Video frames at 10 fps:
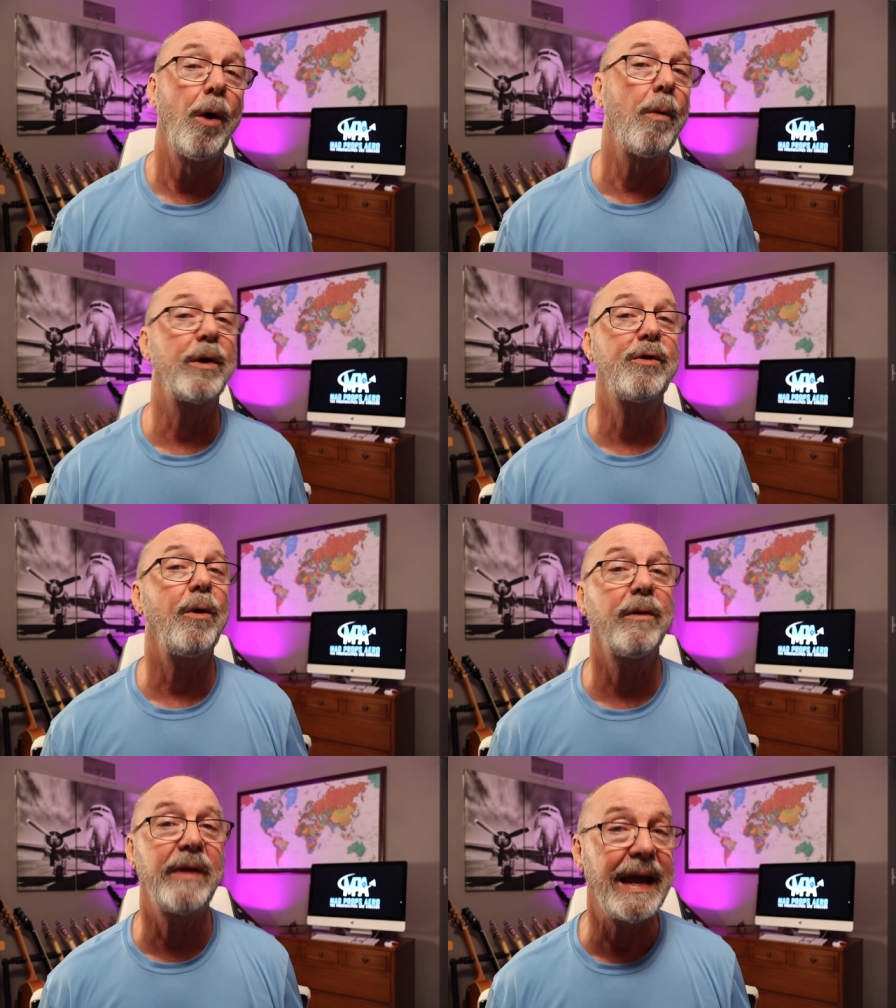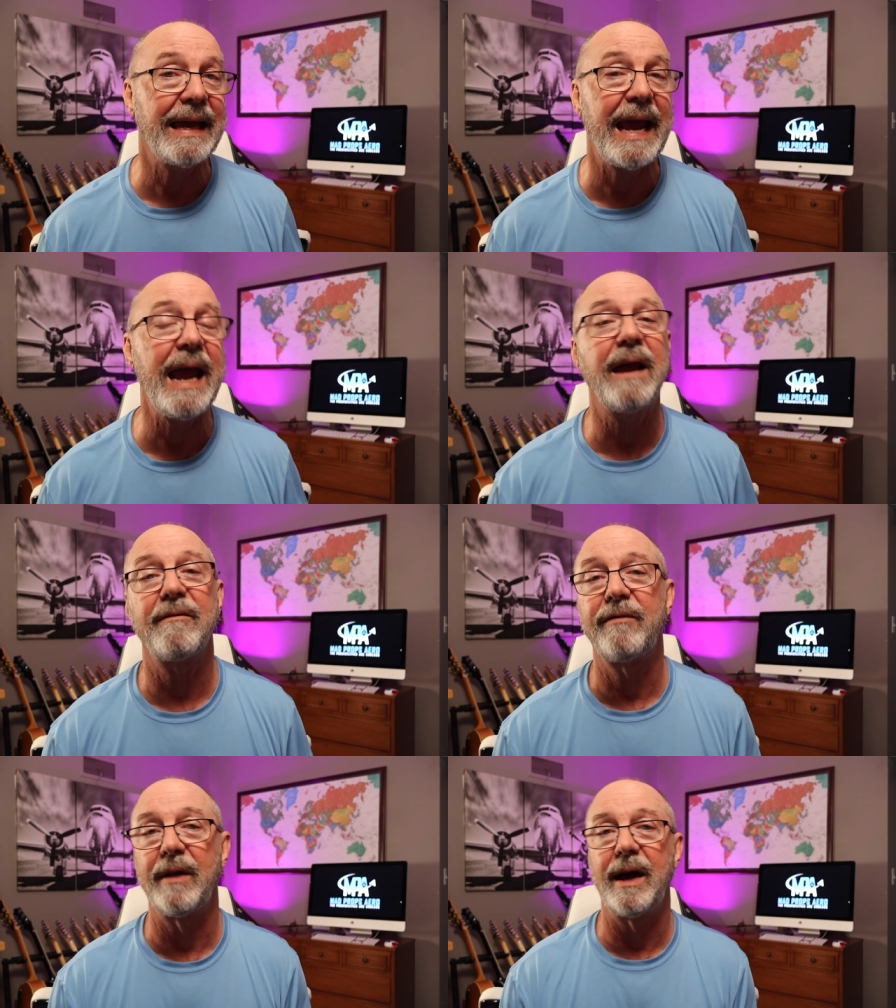who were told they
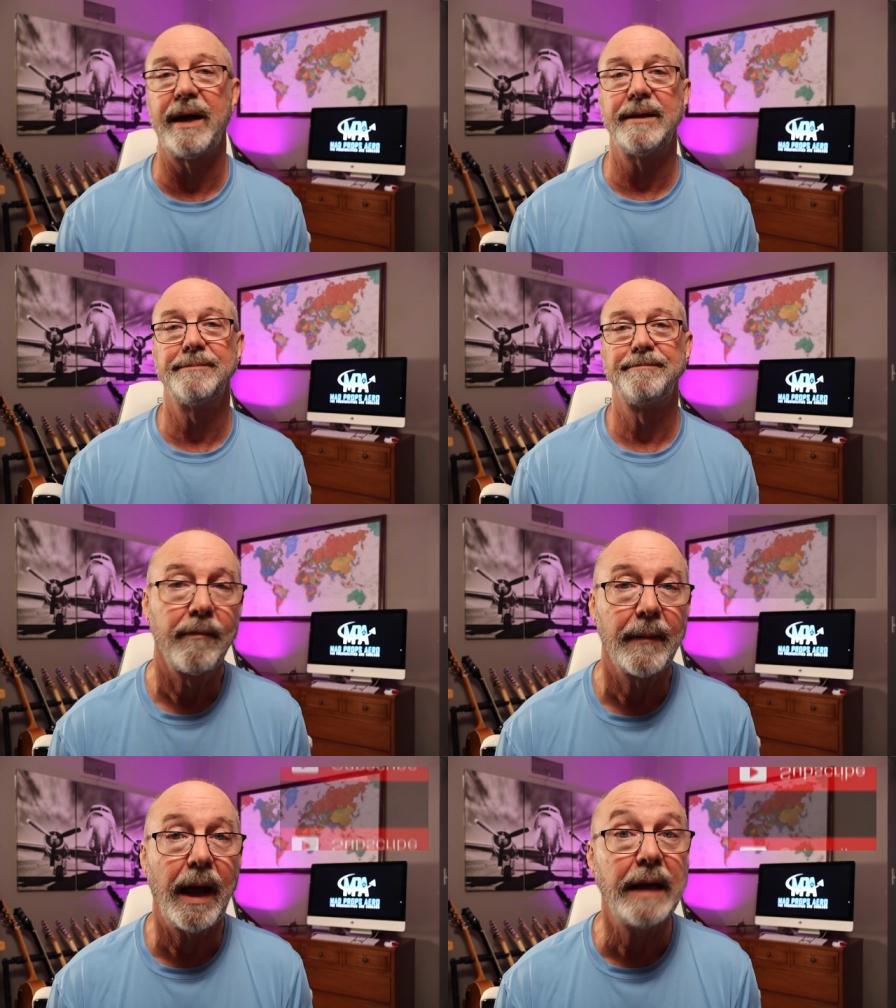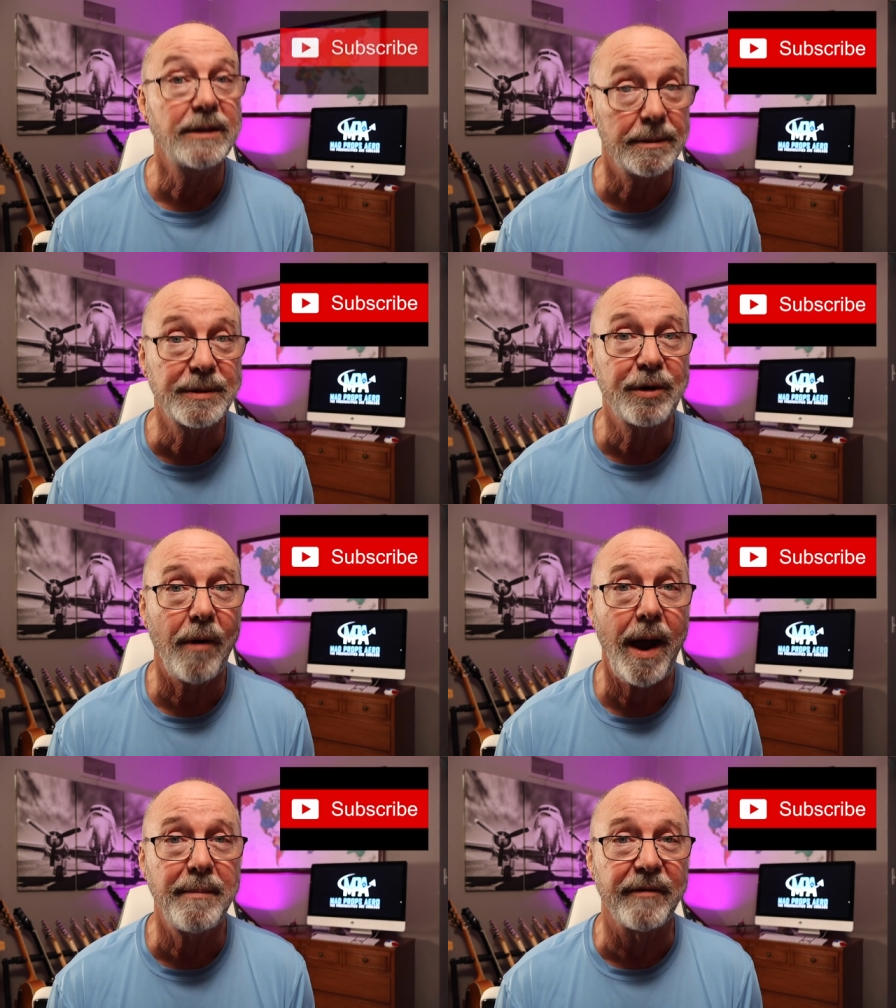can't fly. And
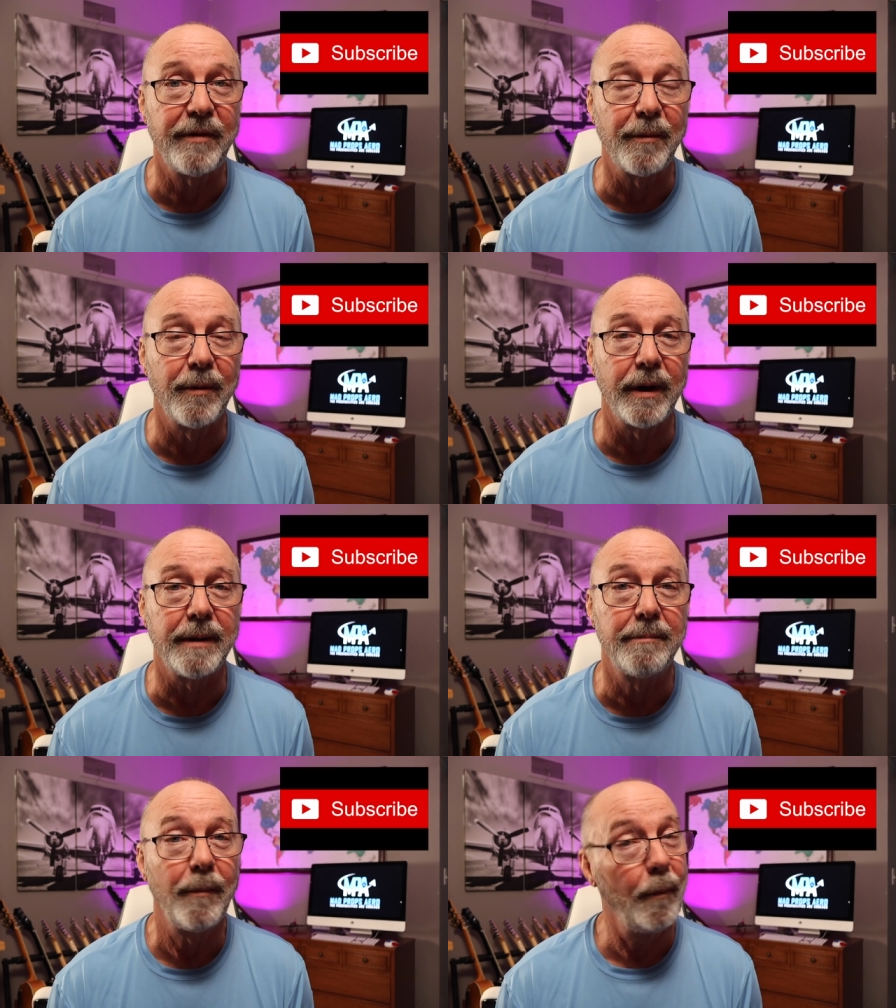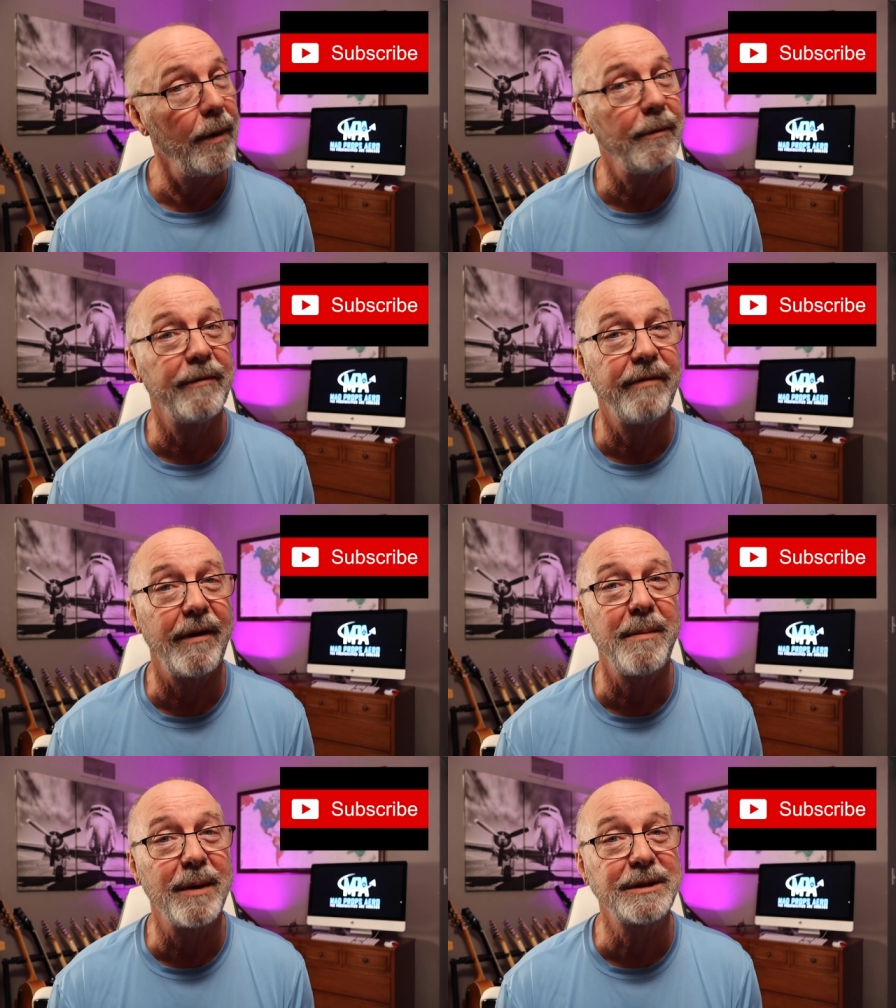subscribe if you would. We would
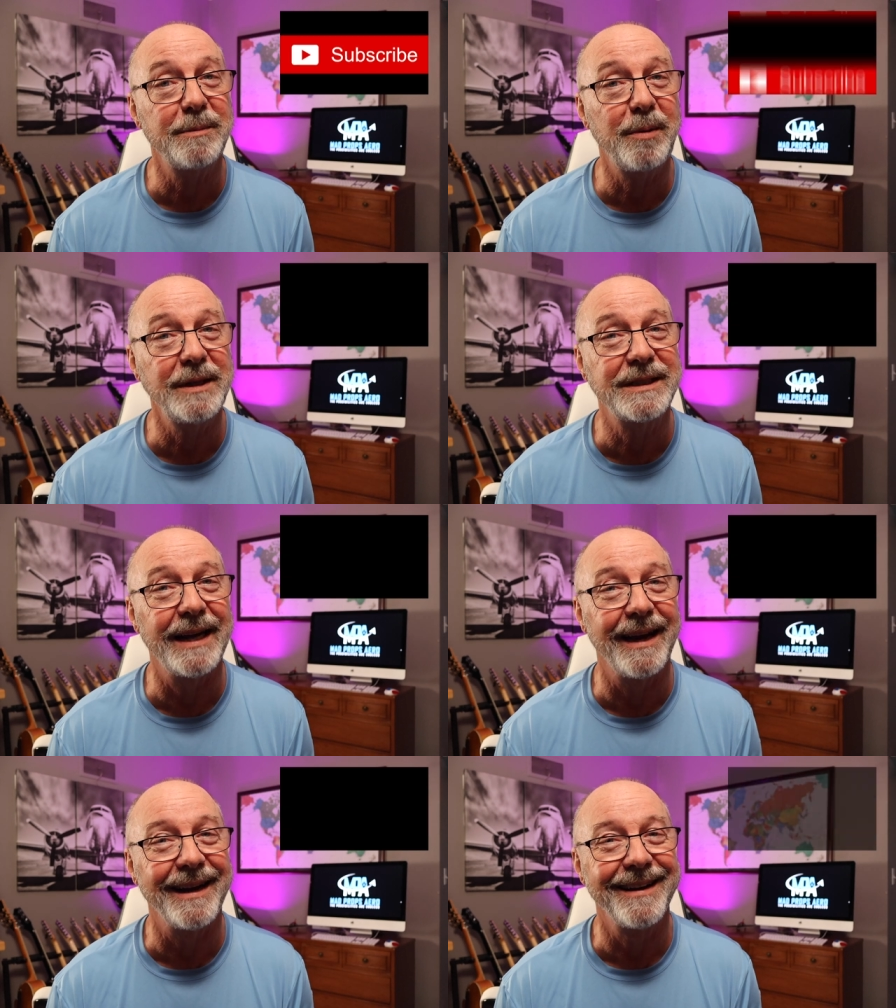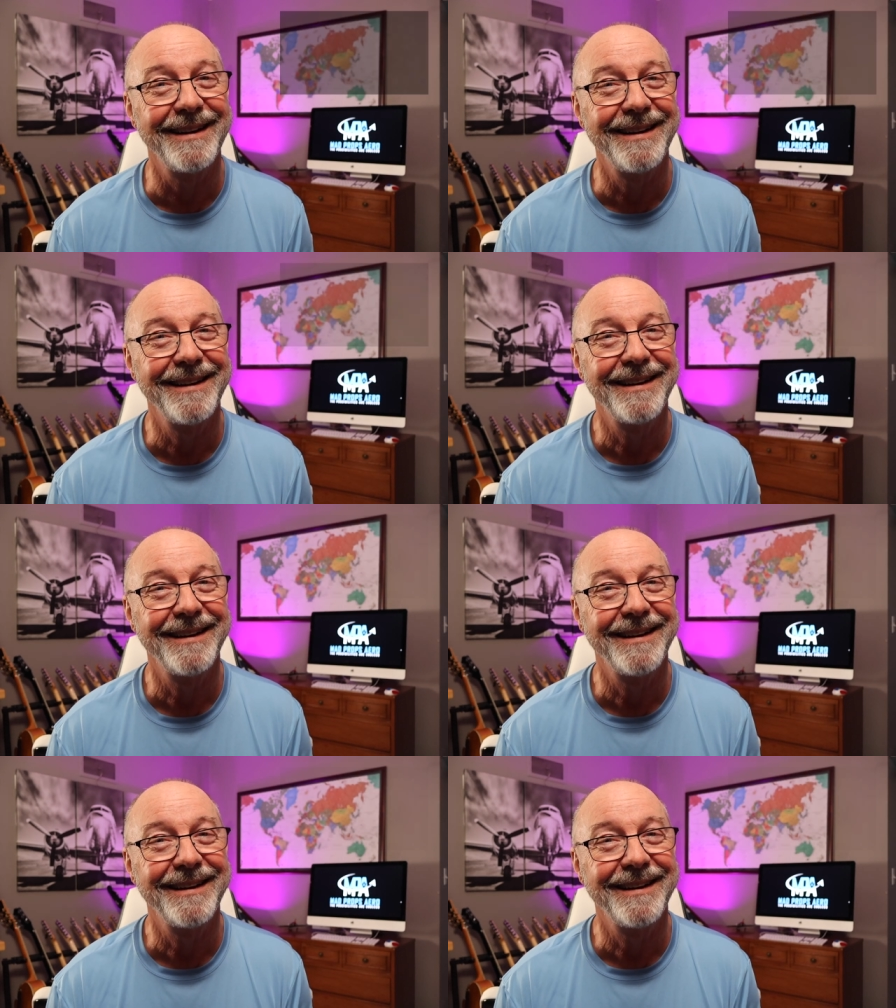very much appreciate it.